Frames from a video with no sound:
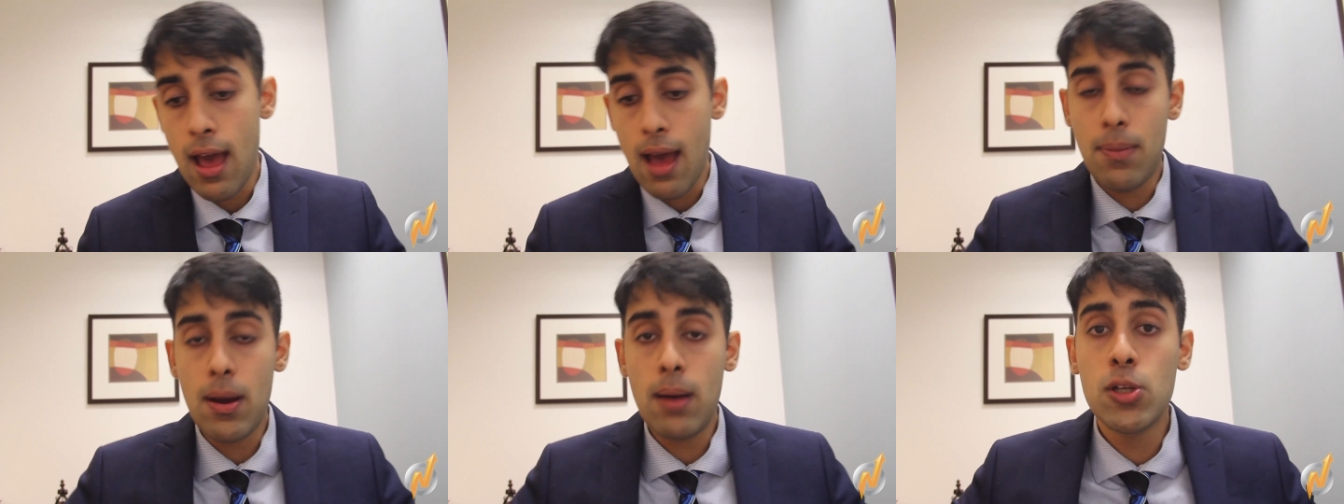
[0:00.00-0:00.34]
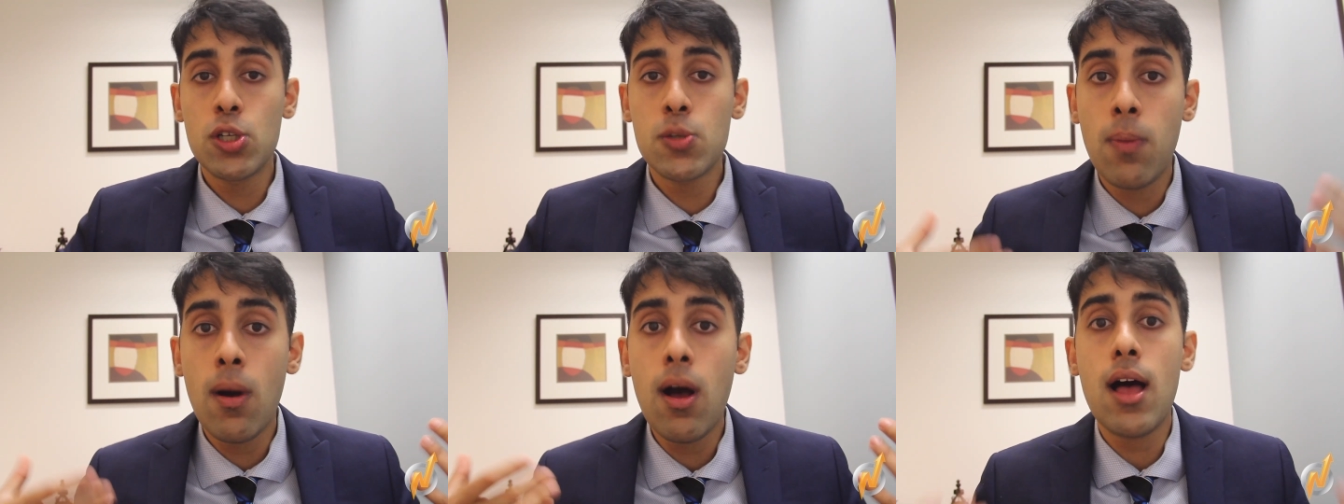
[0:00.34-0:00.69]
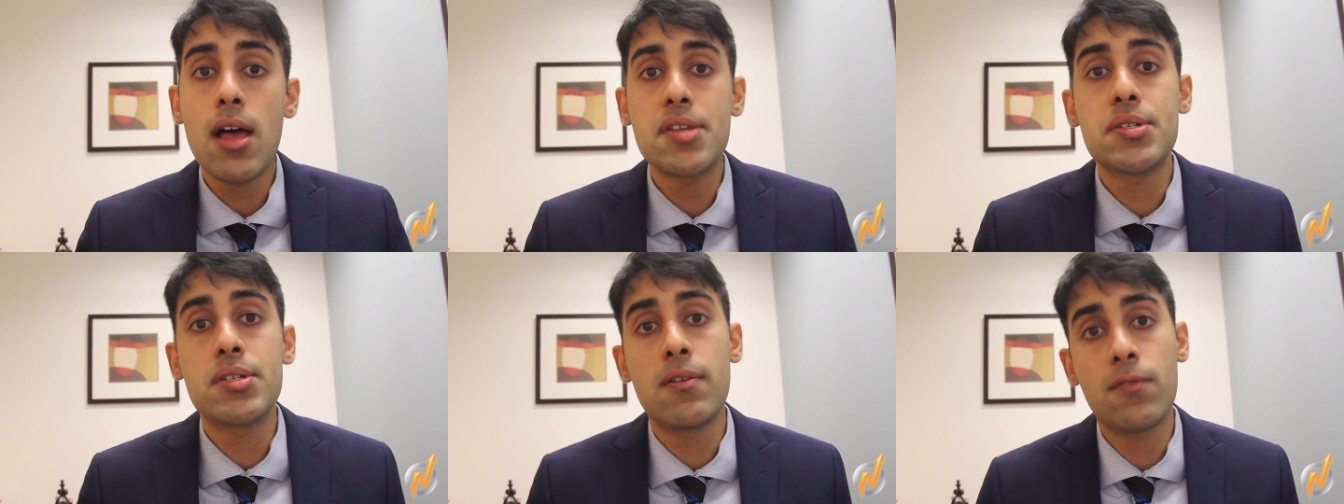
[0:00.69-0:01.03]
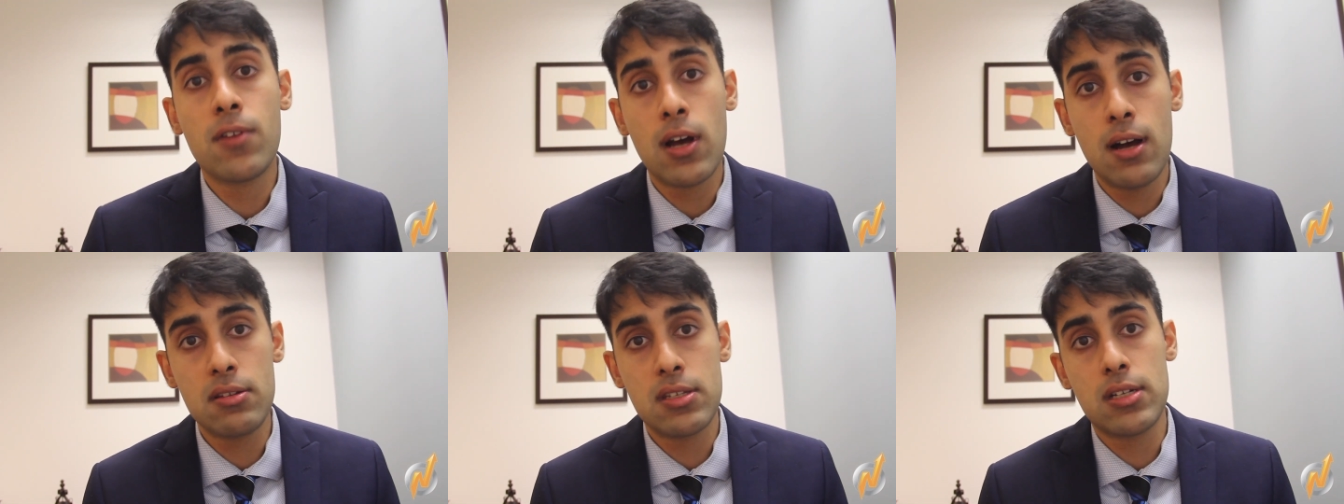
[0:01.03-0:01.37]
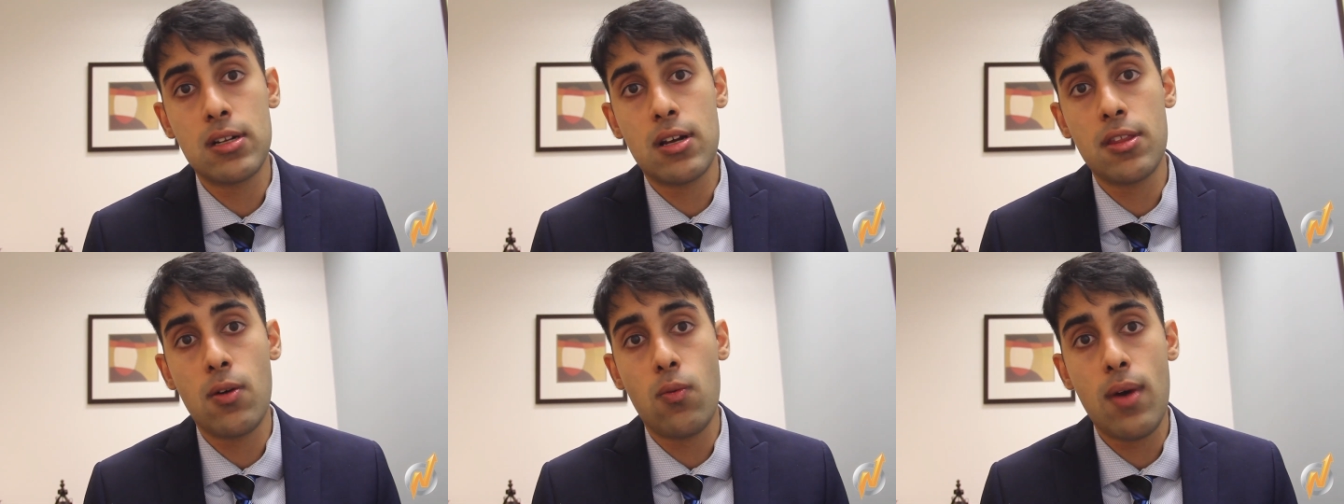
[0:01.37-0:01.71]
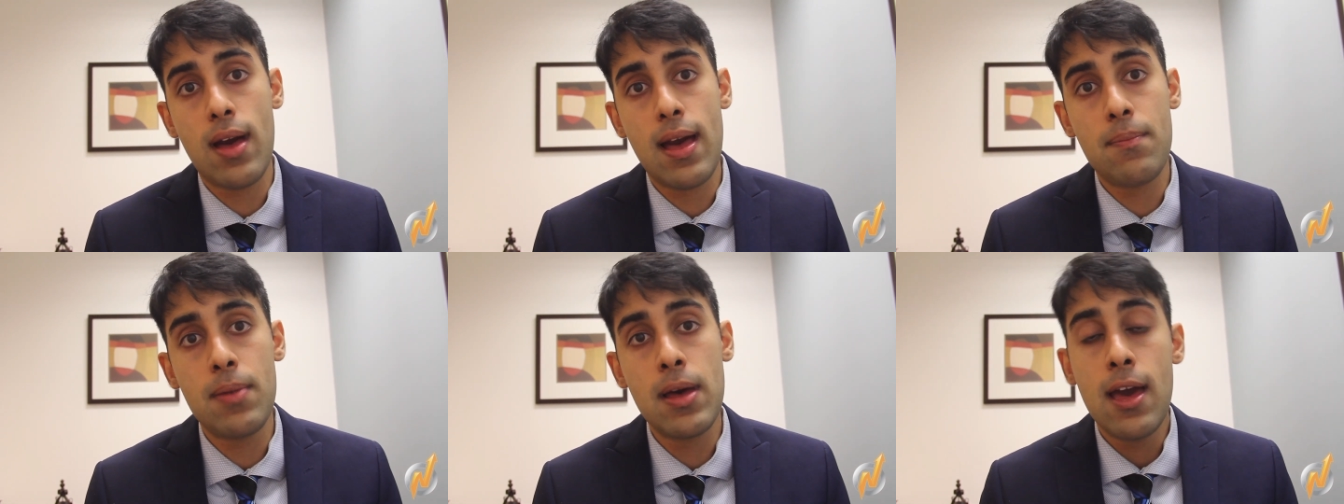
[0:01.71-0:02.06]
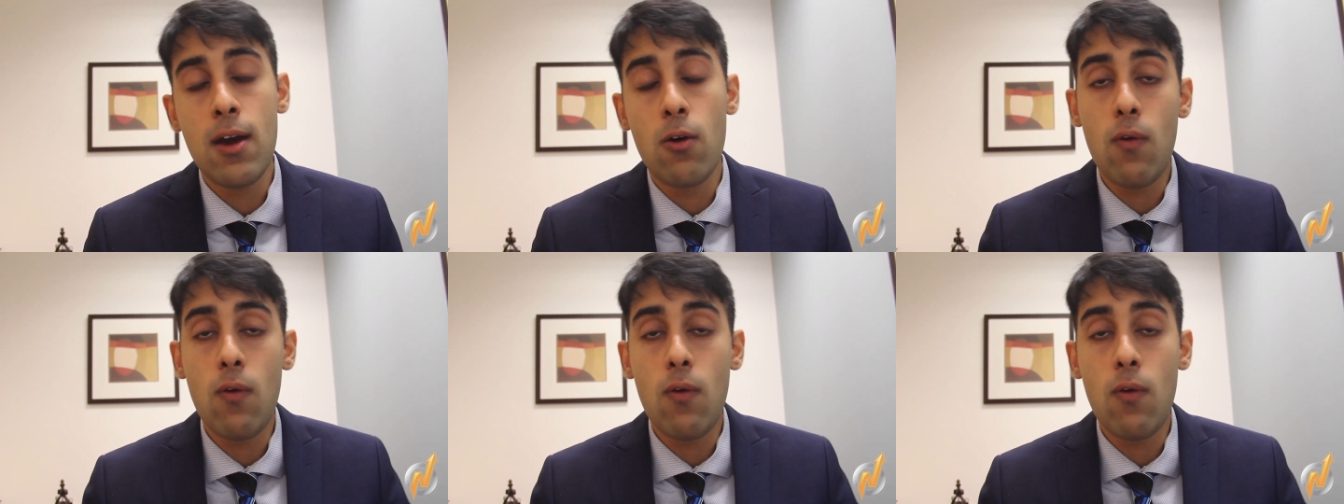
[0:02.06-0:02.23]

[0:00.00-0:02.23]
and publish positive content on the web,